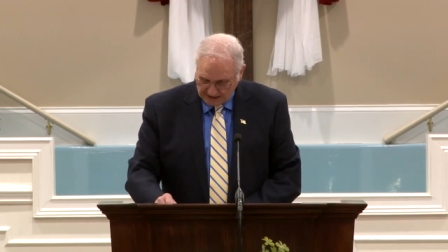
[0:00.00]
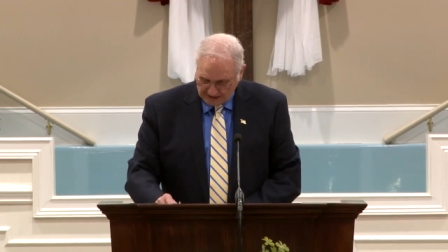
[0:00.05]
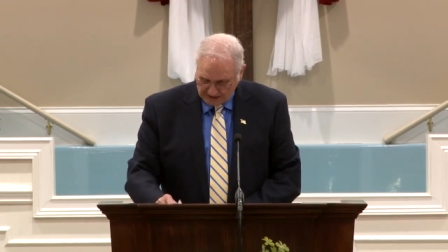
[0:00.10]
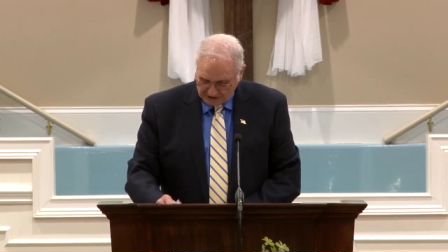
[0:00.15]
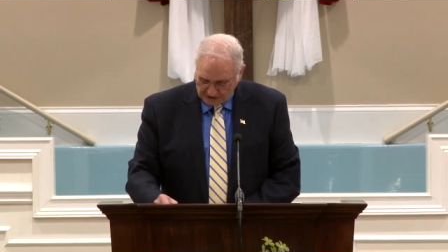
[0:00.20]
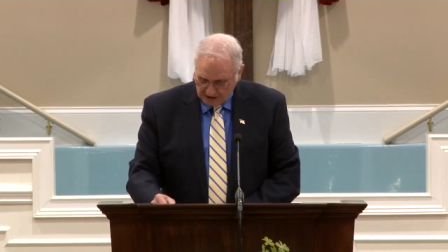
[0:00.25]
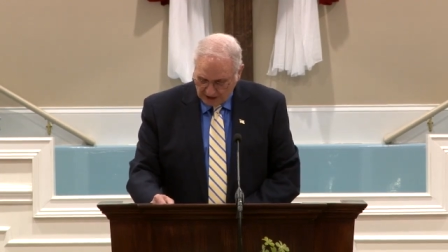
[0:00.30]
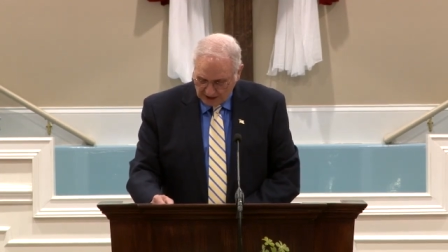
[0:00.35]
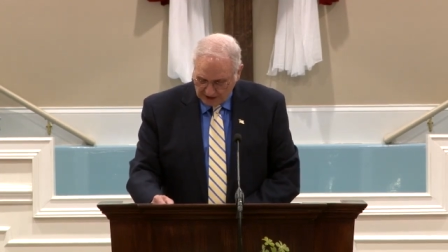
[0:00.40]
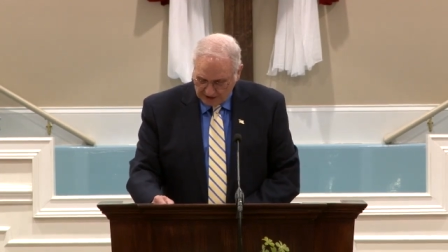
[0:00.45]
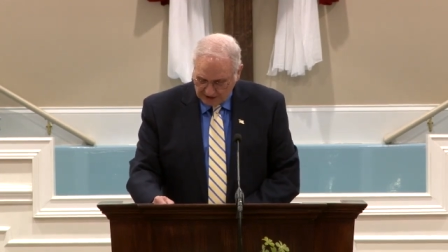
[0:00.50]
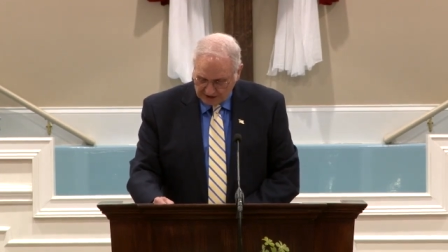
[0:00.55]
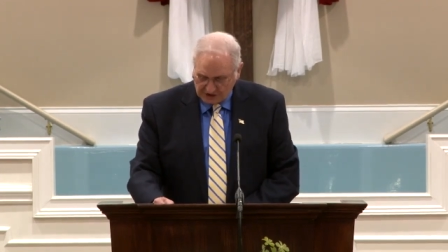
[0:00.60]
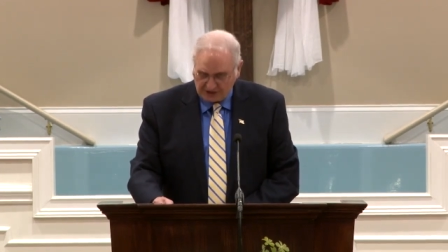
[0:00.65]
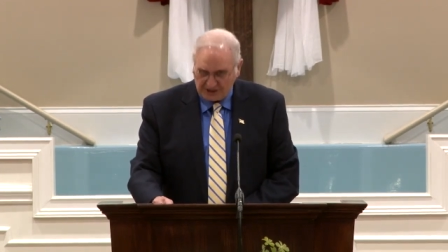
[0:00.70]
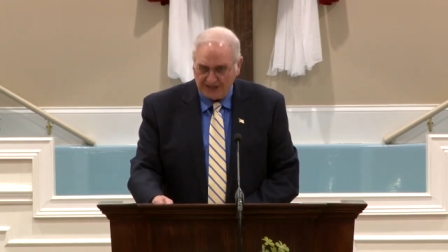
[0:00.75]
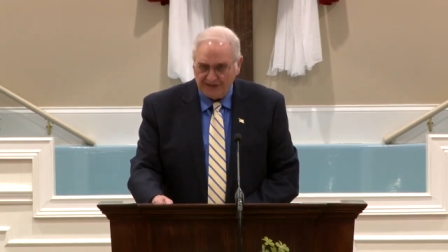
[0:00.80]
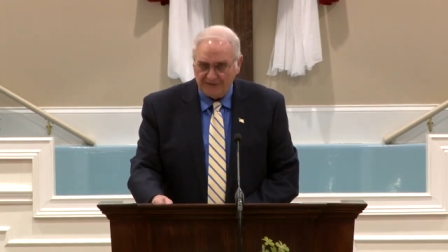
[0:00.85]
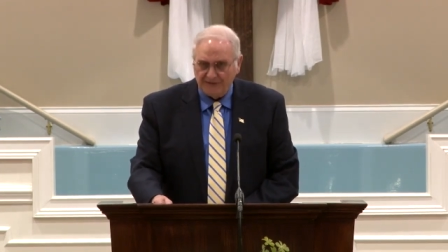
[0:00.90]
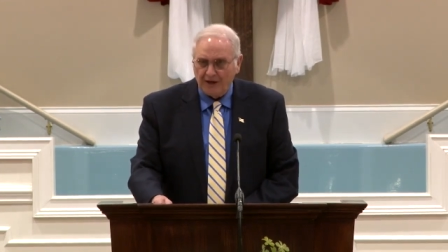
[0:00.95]
Ask God to
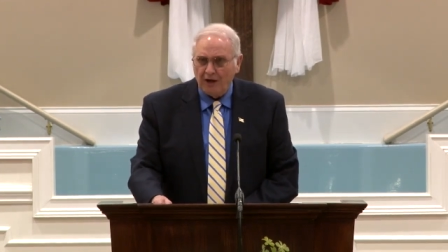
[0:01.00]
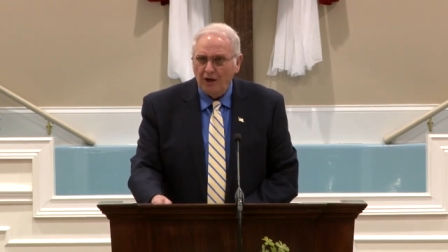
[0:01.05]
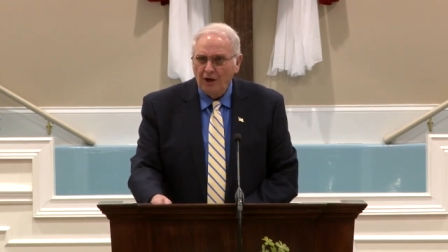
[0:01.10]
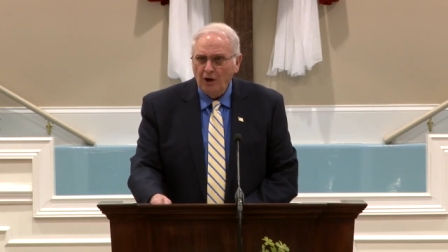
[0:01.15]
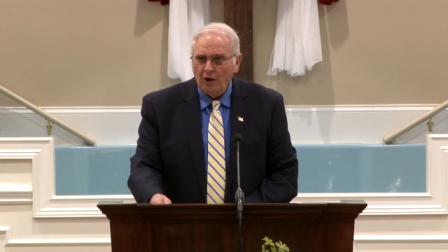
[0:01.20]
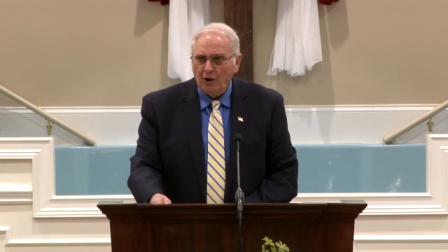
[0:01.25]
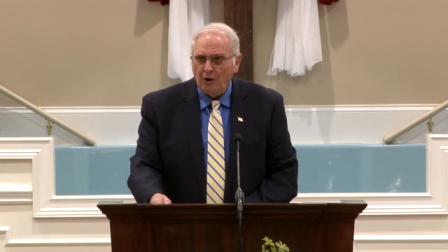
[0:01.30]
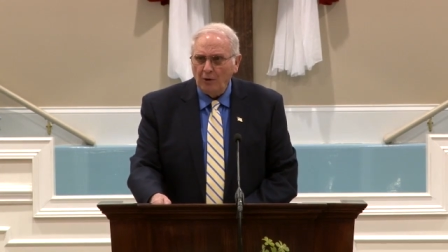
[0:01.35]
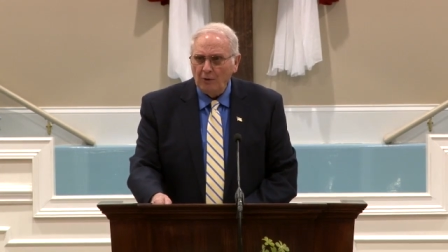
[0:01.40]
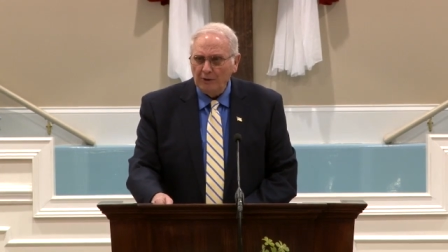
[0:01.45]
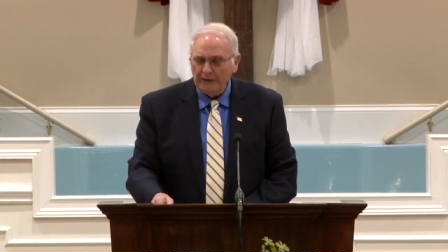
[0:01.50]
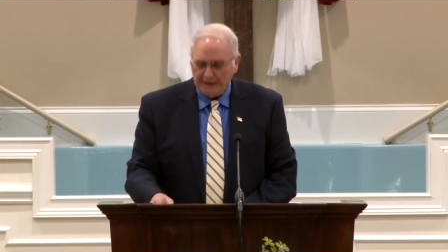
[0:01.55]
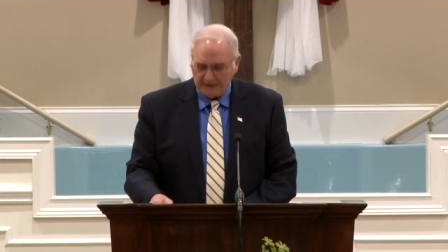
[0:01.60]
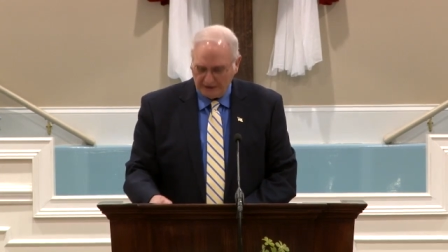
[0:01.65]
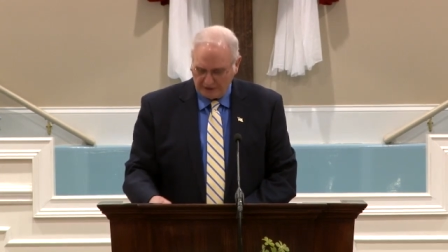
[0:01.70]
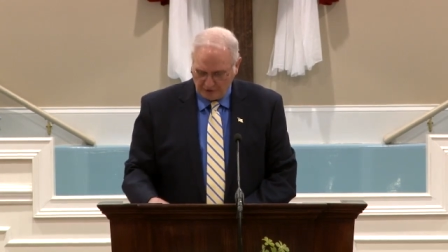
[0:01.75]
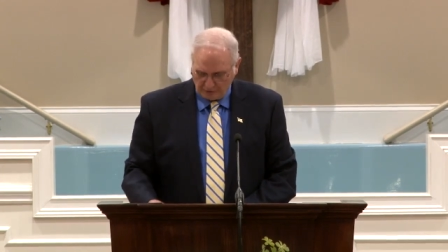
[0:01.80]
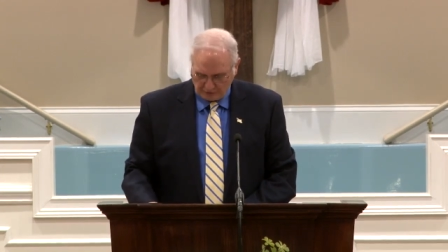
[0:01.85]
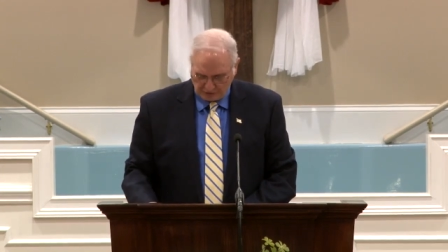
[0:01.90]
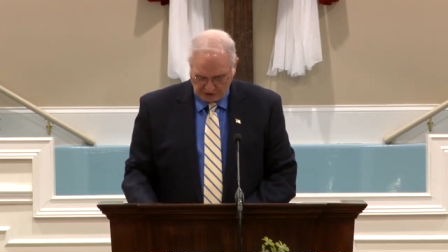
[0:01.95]
send the Holy
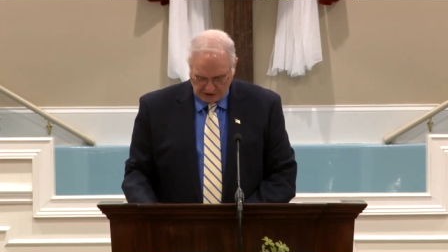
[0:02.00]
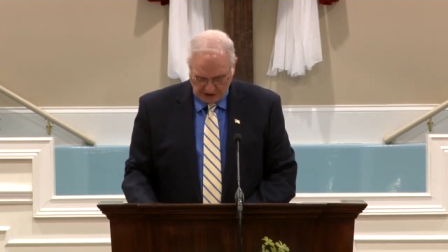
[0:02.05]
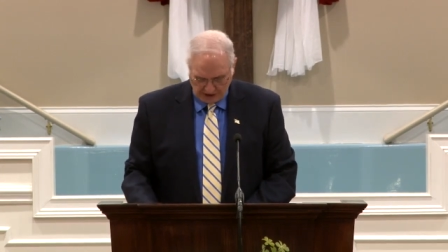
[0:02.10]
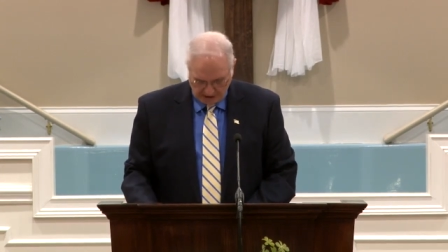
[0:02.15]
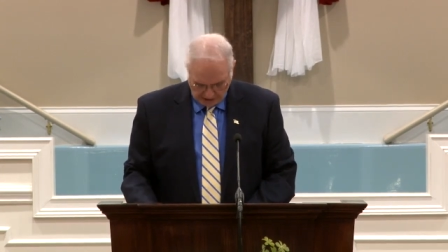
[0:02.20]
Ghost